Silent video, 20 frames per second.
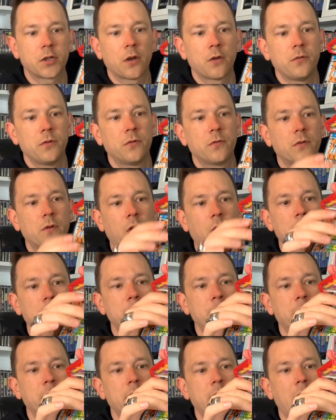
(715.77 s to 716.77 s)
you
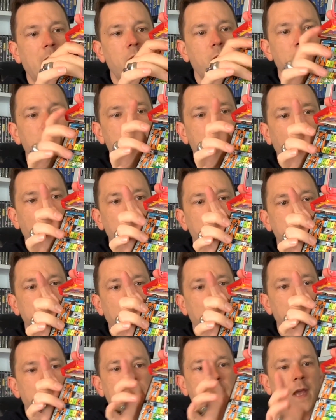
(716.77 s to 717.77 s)
guys, but that all folds
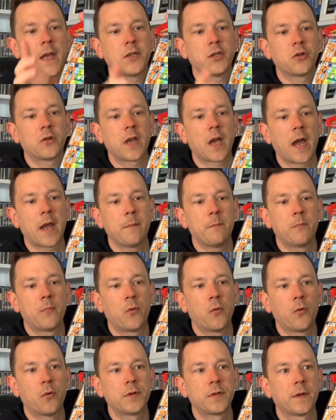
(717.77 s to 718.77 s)
out, and there's your game
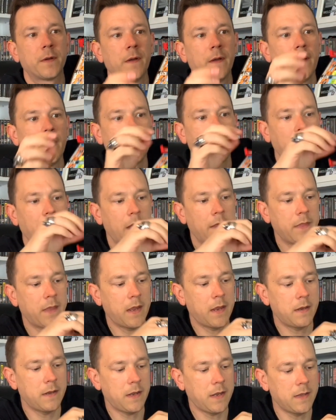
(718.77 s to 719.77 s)
board. And
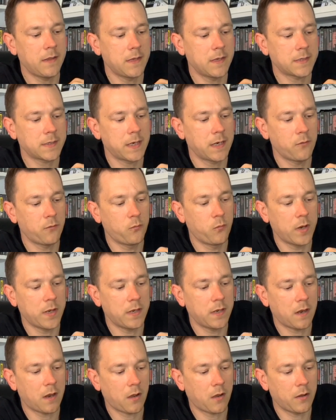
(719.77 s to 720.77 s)
then in this little
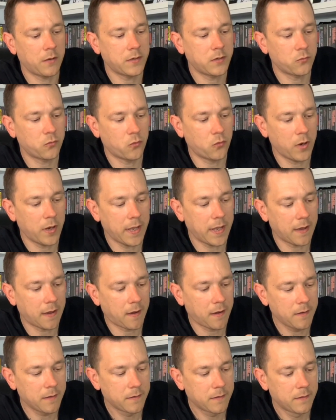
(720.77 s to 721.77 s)
window door
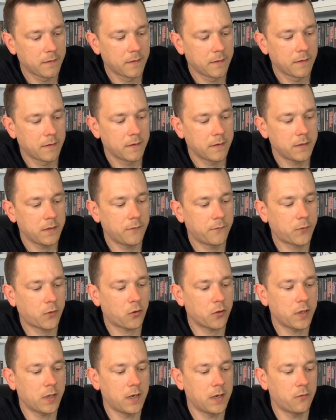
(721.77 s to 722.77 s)
here, you've
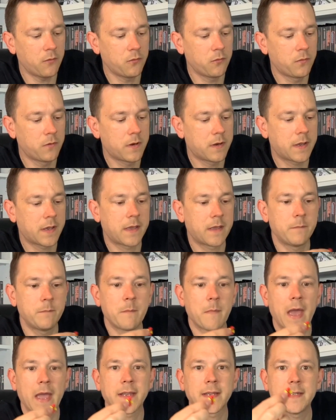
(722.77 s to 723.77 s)
got your little
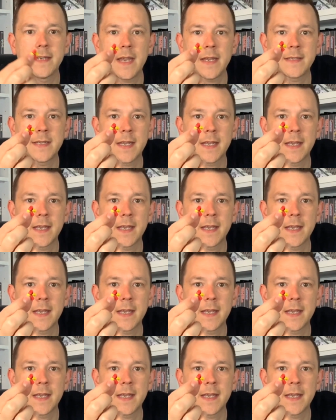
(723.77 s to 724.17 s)
magnetic